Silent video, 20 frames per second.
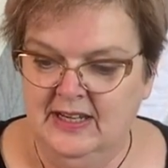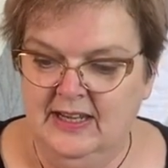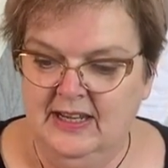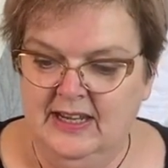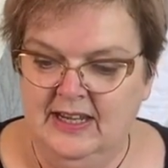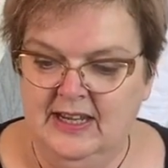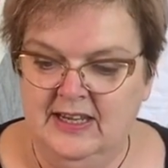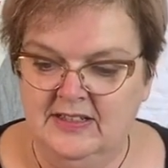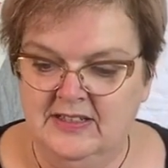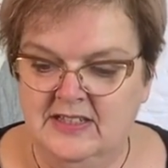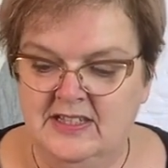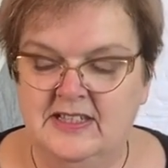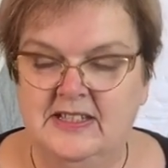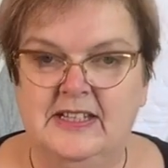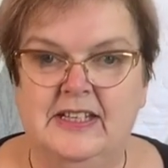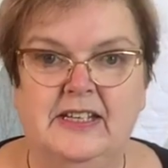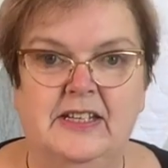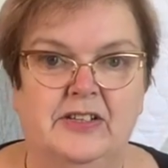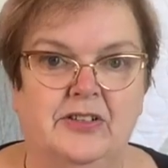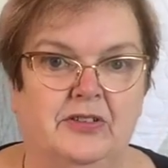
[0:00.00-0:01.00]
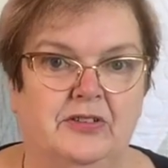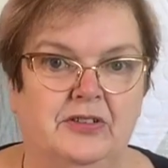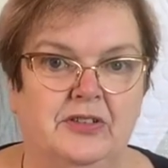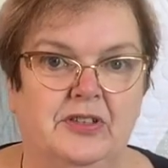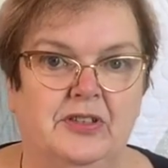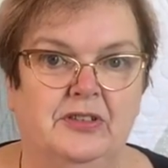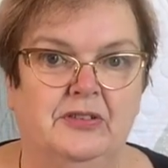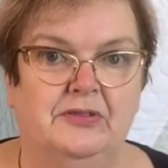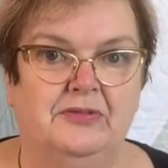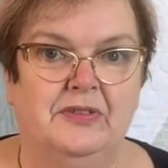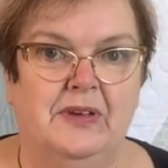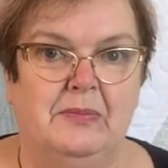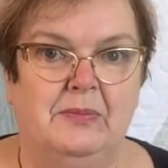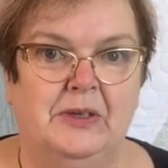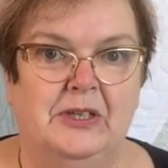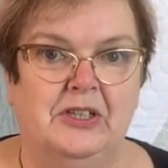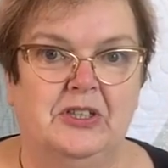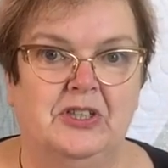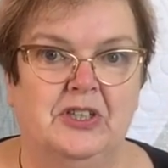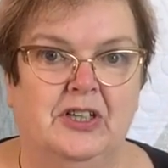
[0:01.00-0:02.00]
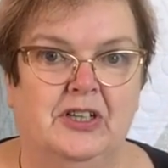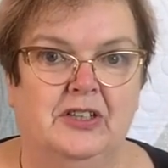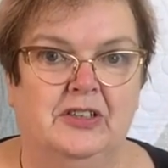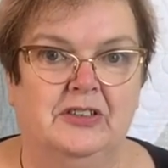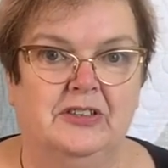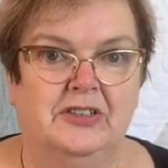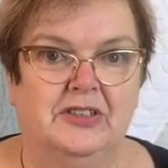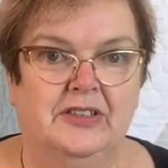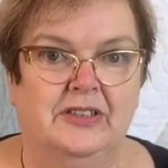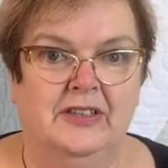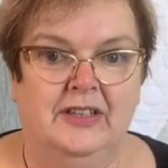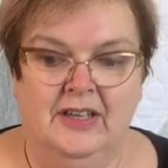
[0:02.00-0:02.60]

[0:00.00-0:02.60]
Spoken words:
and stick it onto your fabric chart.